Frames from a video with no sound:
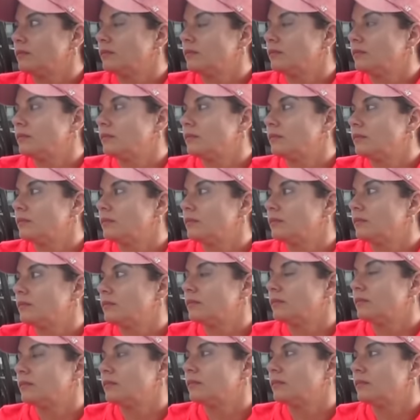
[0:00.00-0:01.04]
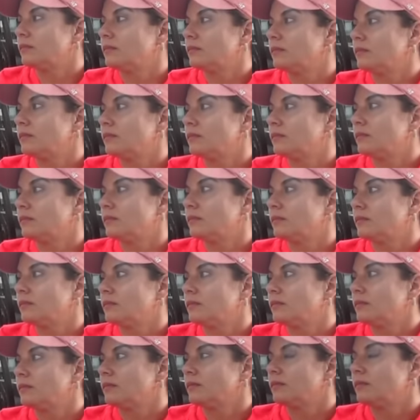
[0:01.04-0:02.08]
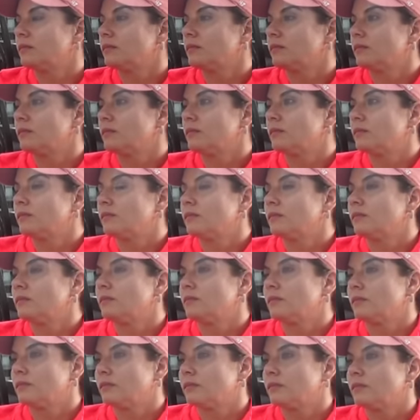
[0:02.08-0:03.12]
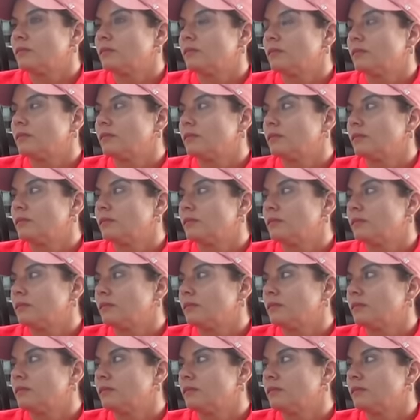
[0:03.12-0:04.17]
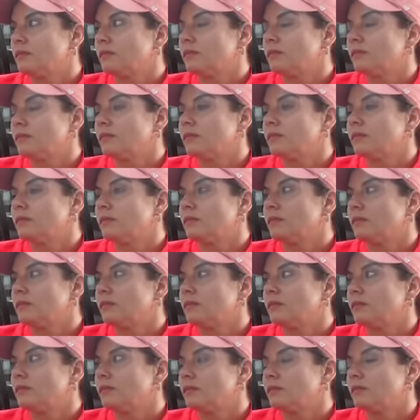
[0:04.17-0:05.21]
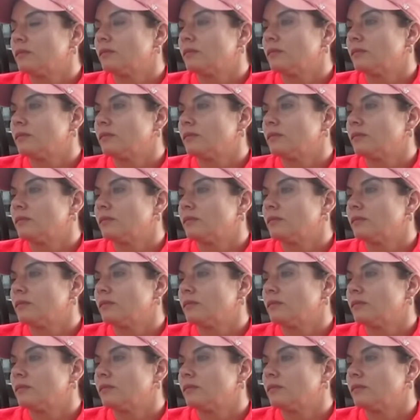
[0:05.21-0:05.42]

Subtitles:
[no speech]